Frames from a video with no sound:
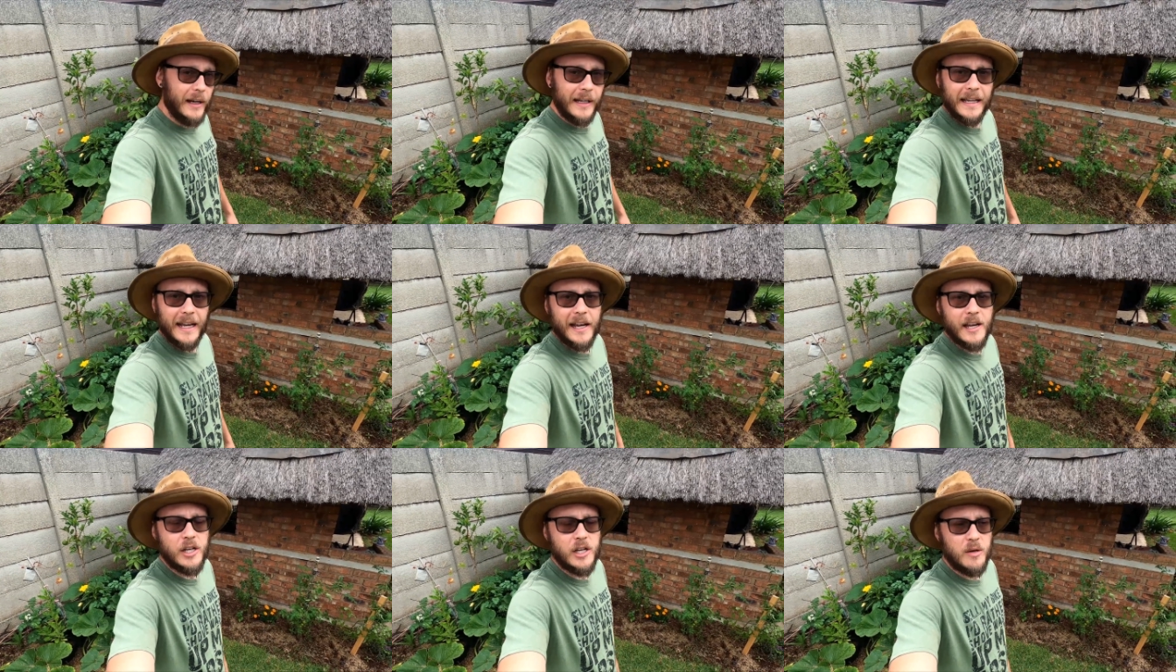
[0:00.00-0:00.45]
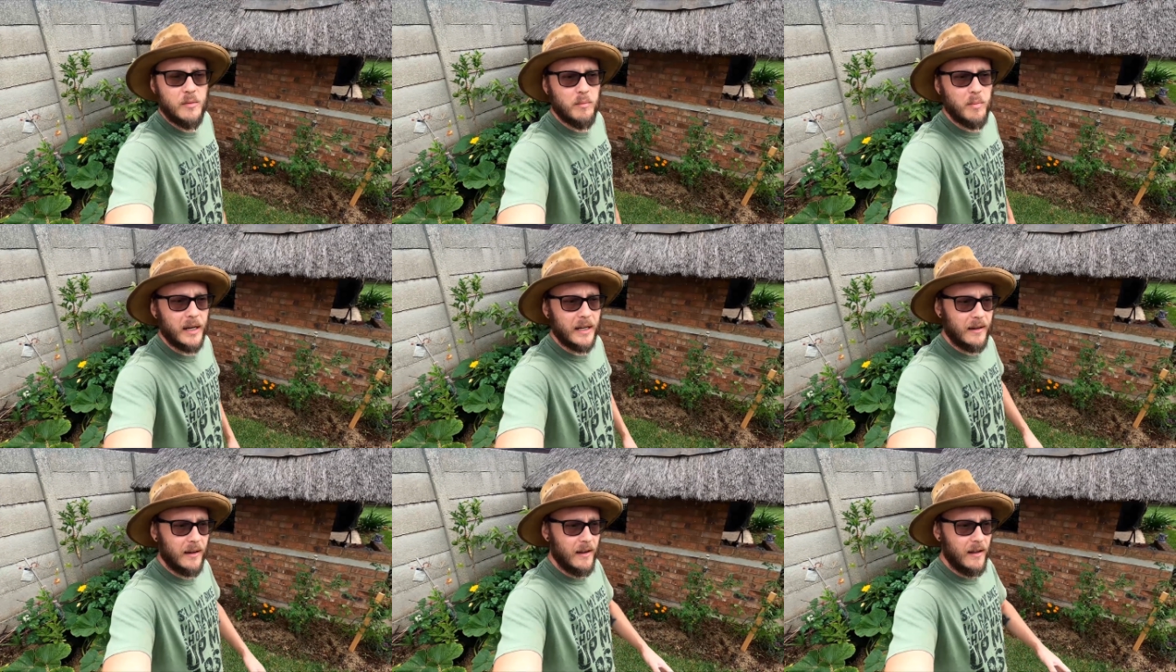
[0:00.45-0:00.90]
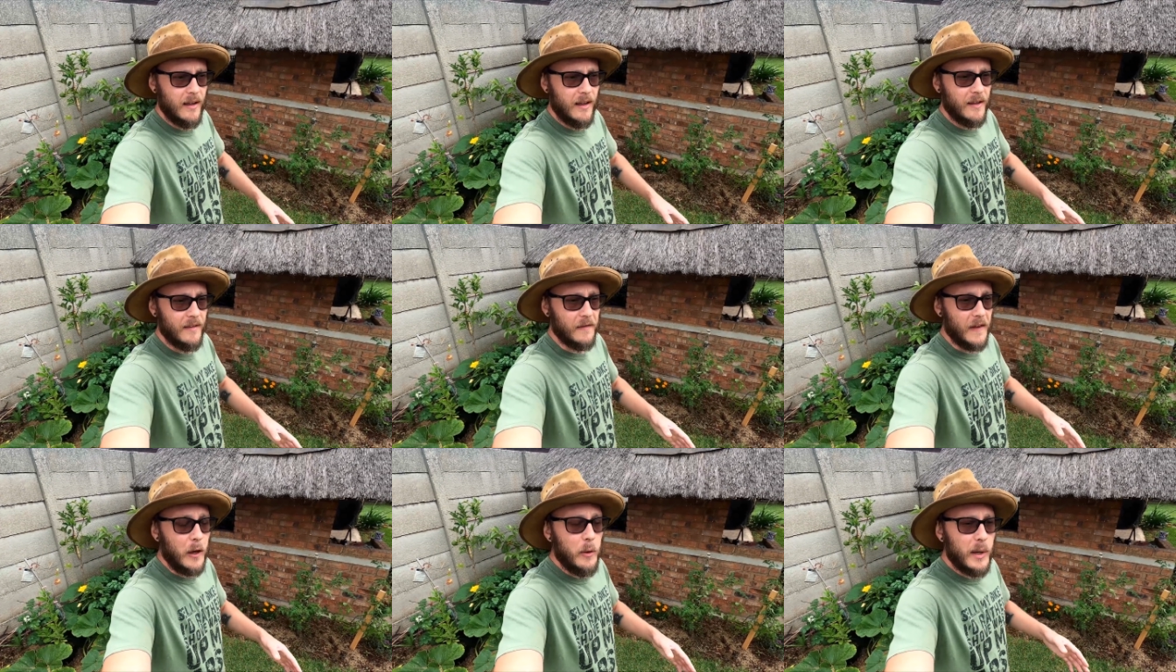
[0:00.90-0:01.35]
the odd occasion. But
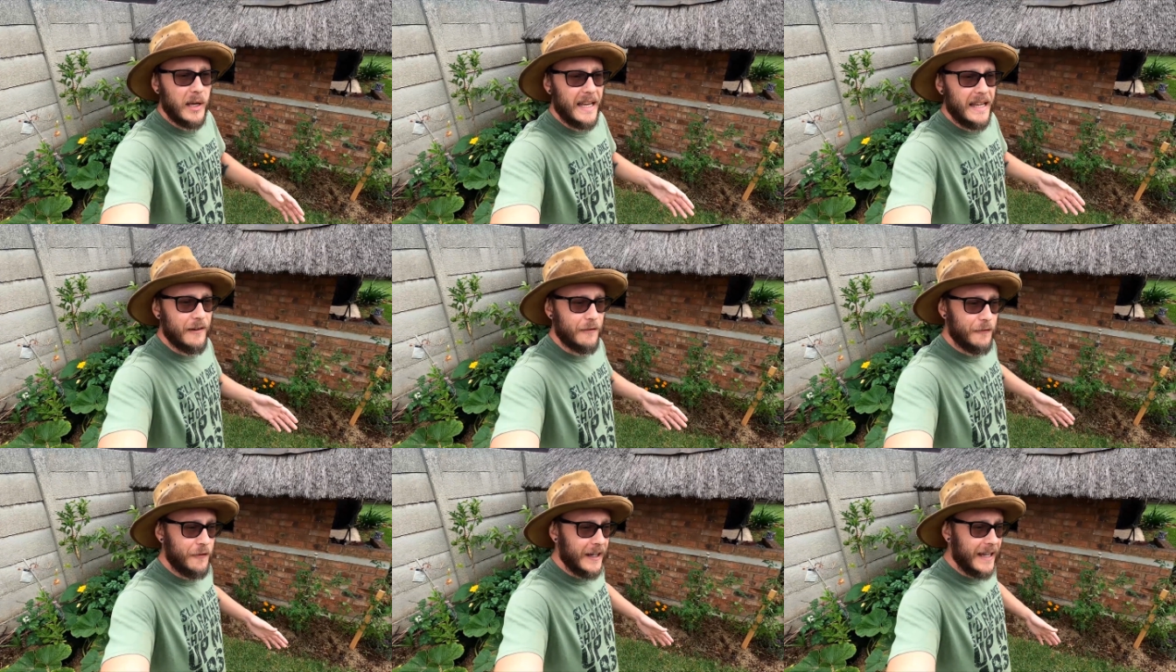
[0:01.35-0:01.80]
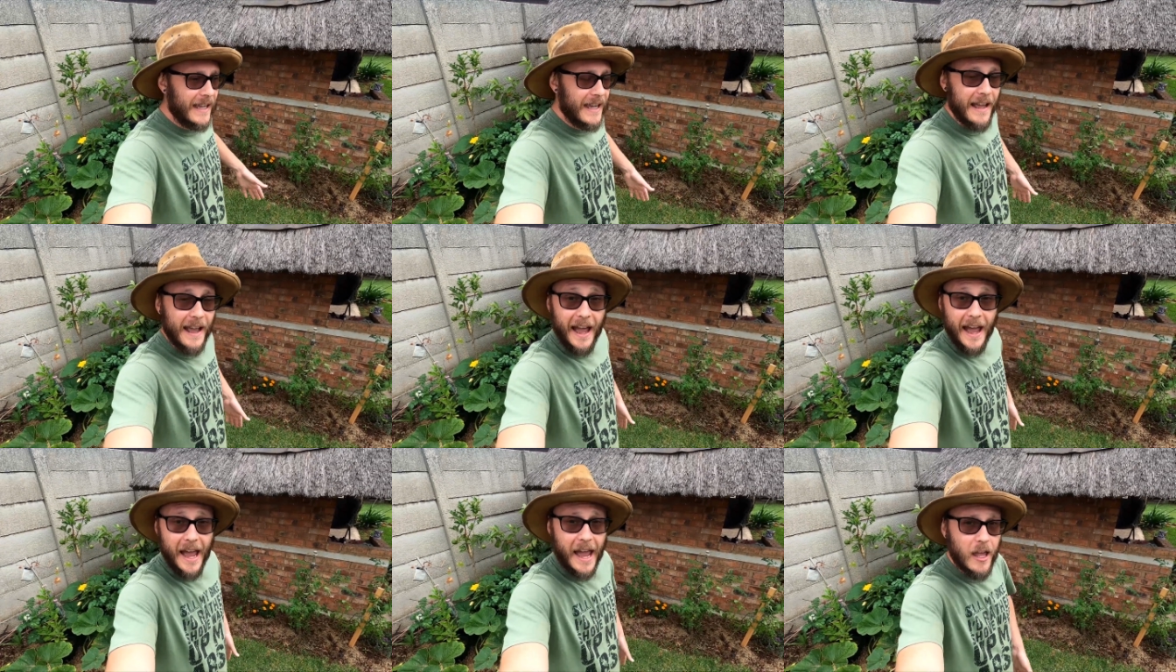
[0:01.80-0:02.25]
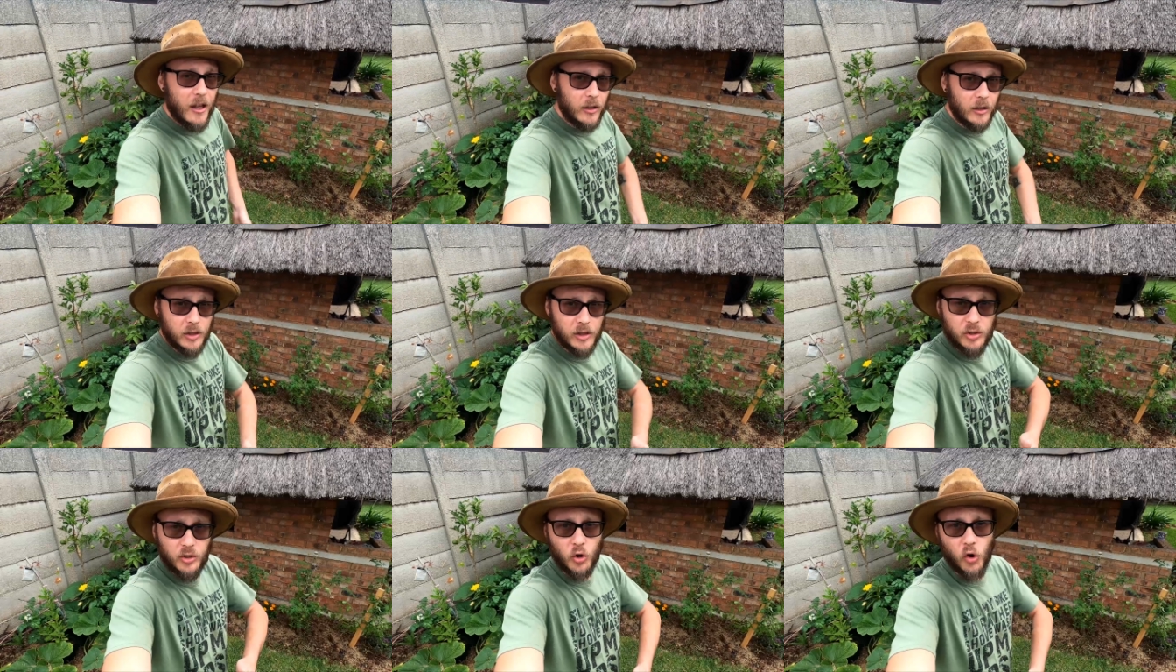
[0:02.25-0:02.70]
there we get a freaking
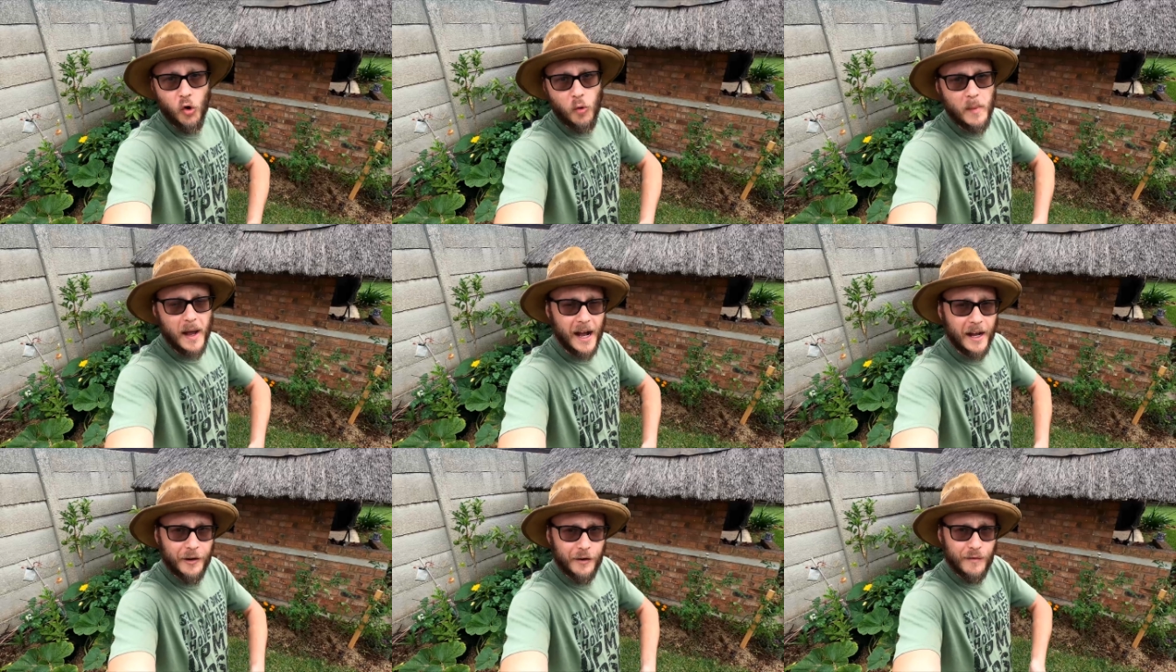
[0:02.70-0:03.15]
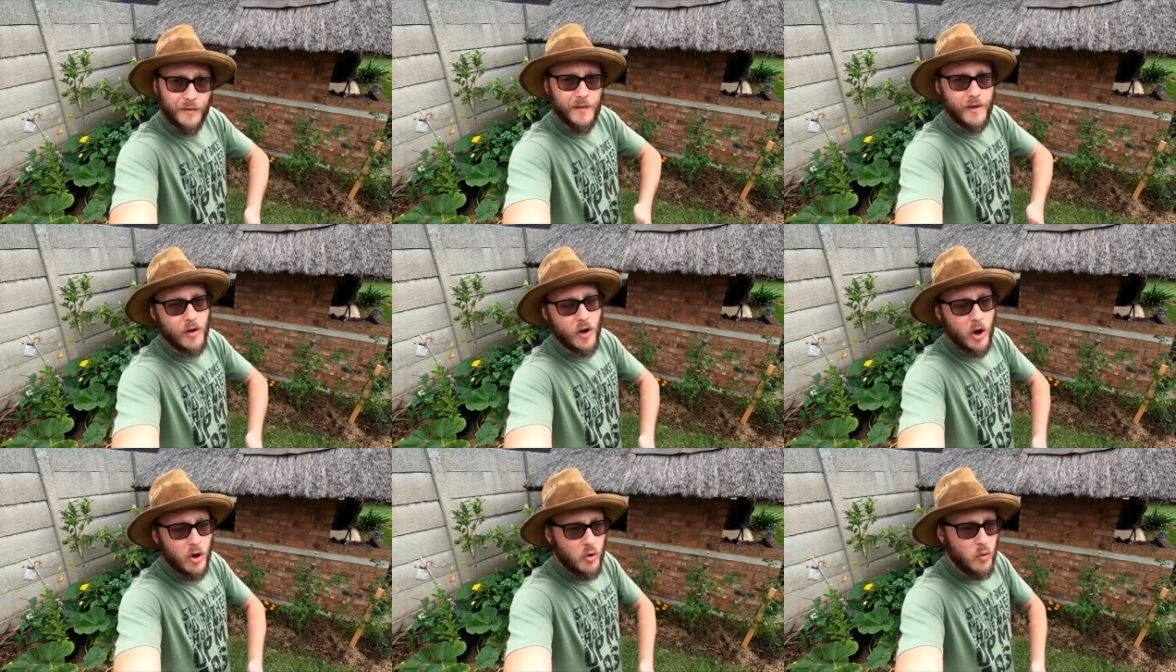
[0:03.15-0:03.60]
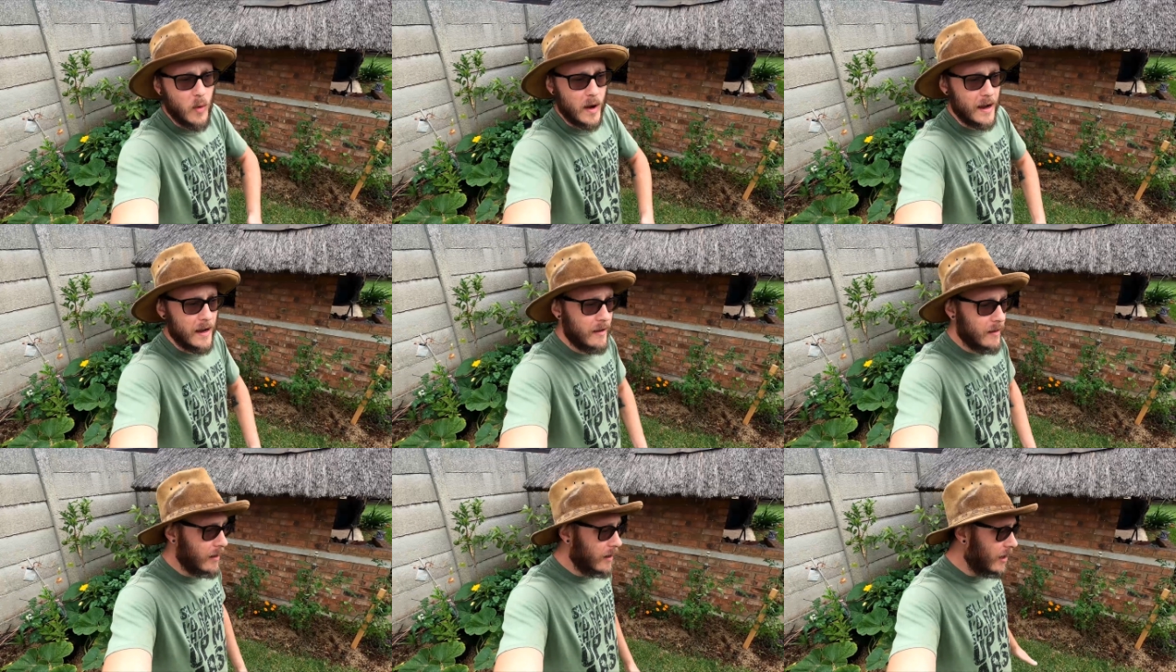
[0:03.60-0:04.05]
hailstorm out of
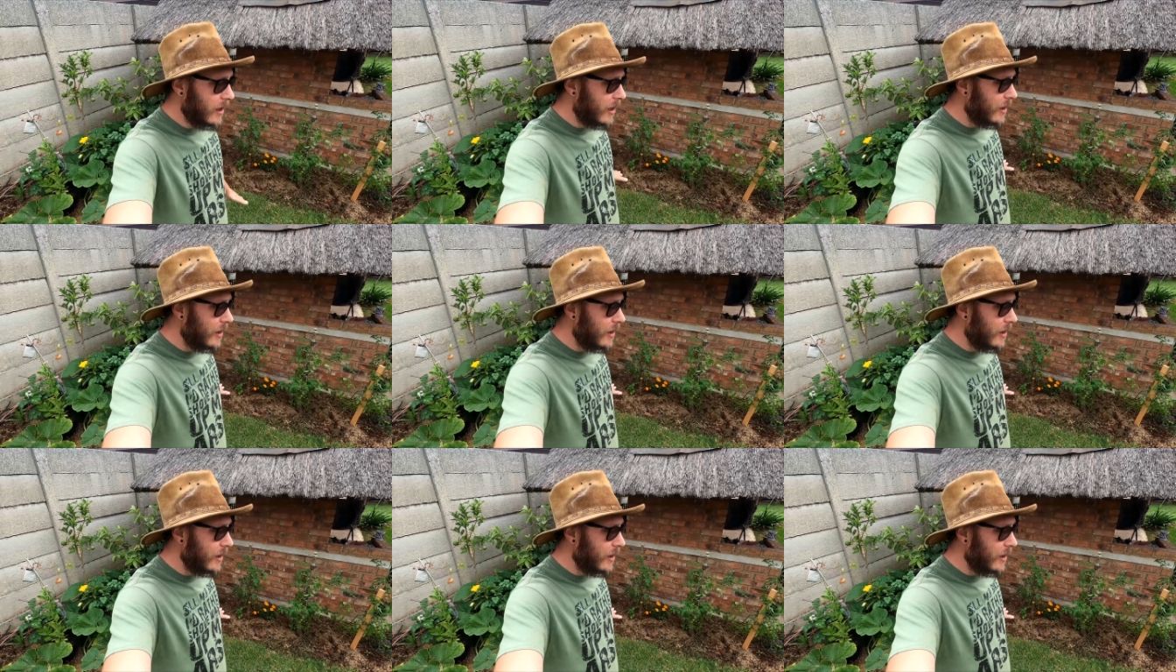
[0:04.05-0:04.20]
nowhere.